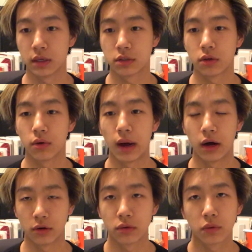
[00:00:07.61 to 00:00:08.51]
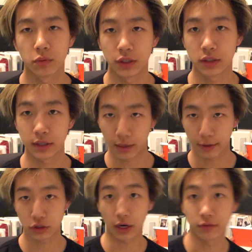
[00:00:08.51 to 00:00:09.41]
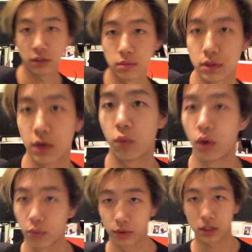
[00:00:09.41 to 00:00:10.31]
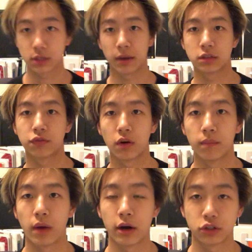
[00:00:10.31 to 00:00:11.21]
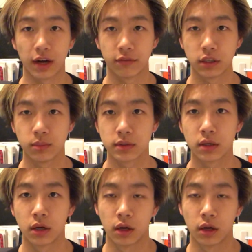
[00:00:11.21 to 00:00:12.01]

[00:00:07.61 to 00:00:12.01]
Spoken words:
So how we set up our drive teams and what we expect from our drive teams.